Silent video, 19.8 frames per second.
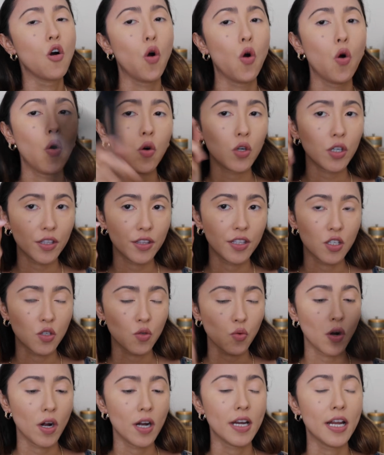or this
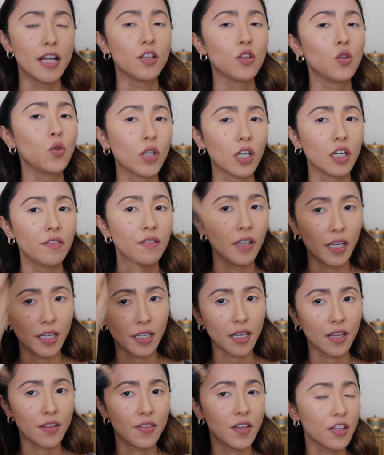one, and do kind of
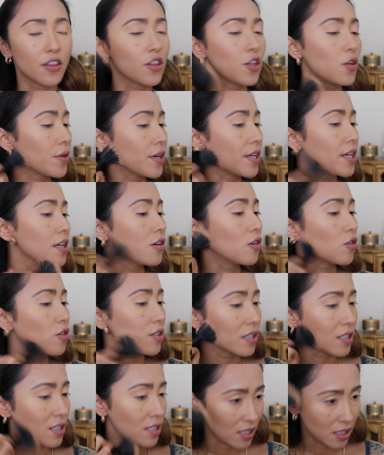like the 3 or
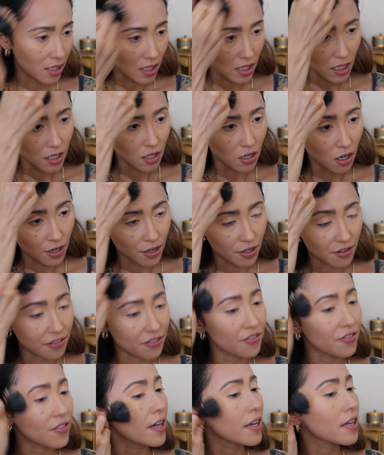the C on your
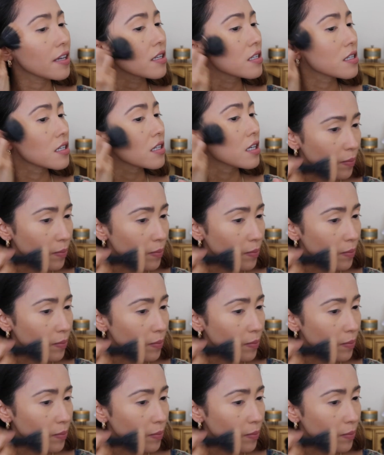face.